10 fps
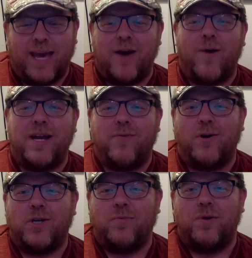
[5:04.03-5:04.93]
can't wait to
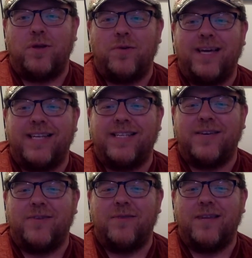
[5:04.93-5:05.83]
worship with you again
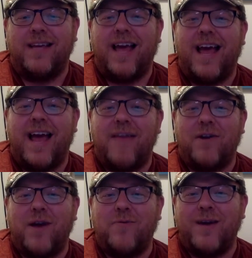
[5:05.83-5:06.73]
soon. Have a
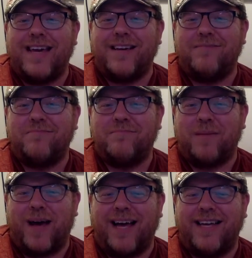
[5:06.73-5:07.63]
great week. Bye
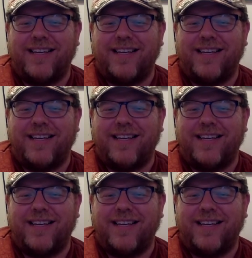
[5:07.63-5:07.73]
bye.